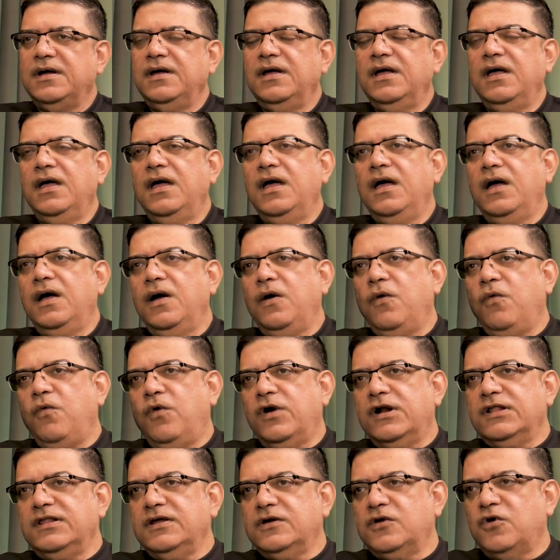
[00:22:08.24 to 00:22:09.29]
Yeah.
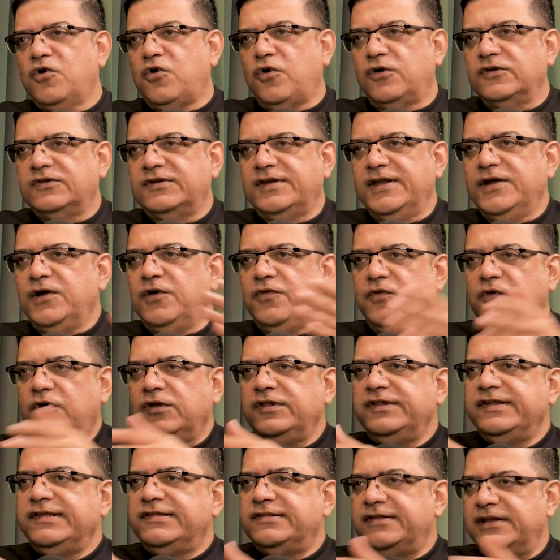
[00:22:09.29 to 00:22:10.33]
What are the costing of
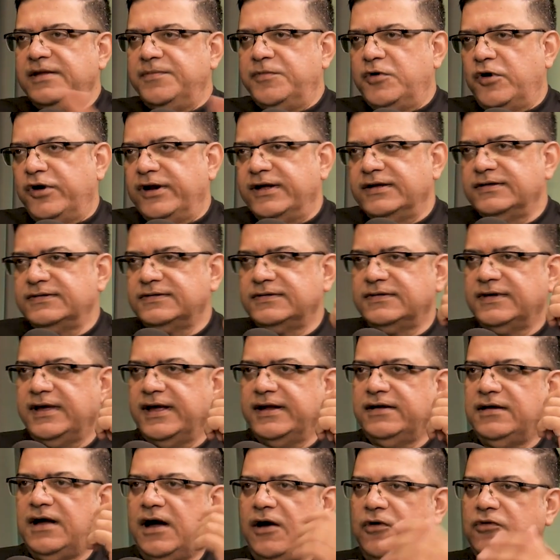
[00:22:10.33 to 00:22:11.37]
all these 3 products,
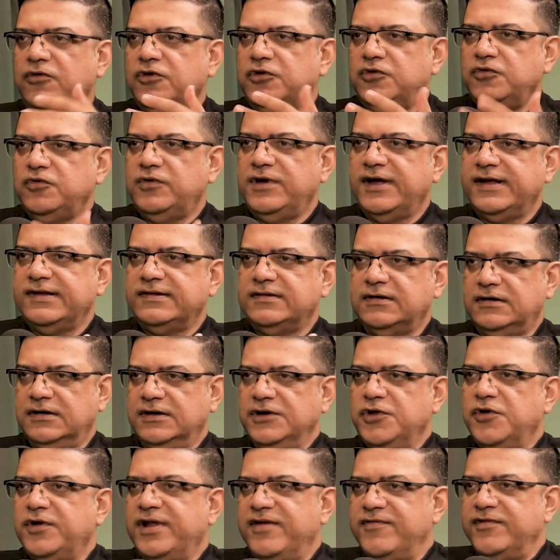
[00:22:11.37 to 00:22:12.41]
and how do you guys
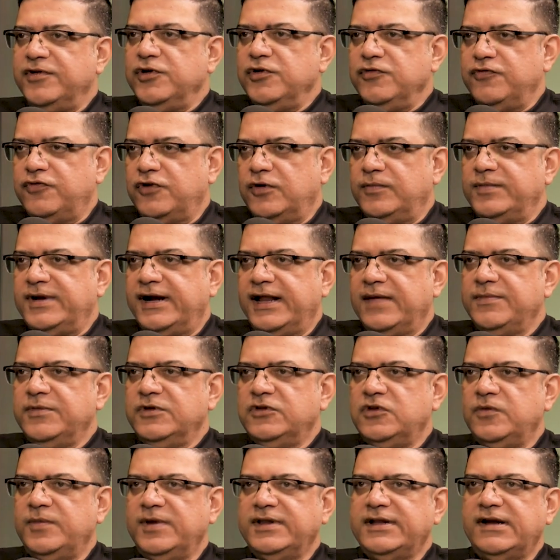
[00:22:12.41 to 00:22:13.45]
earn your revenue from that?
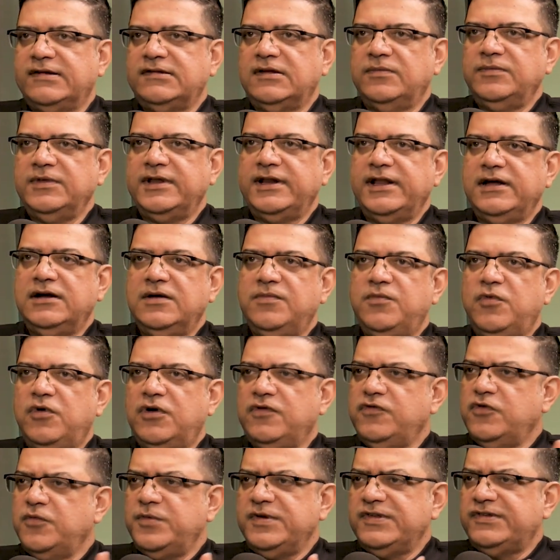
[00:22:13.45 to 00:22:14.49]
I'm assuming that something like a
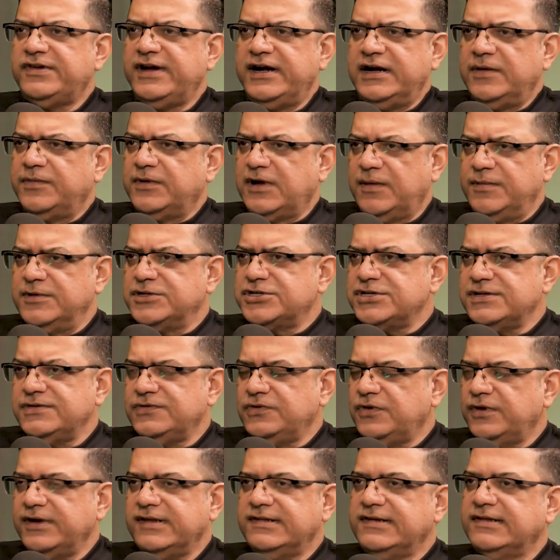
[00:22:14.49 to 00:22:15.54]
bond would be straight up
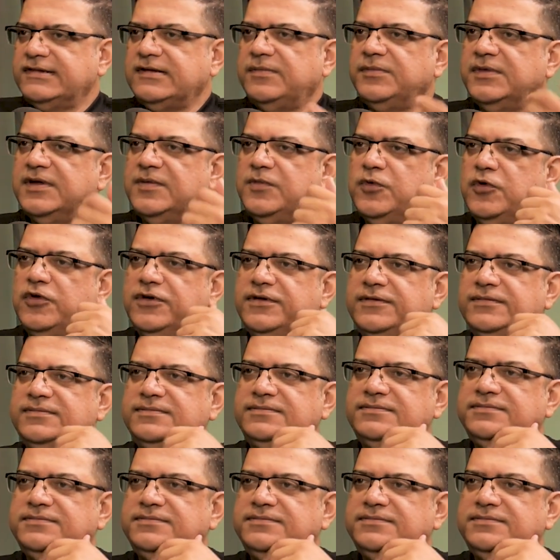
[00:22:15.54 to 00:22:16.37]
commissions, or is there something more?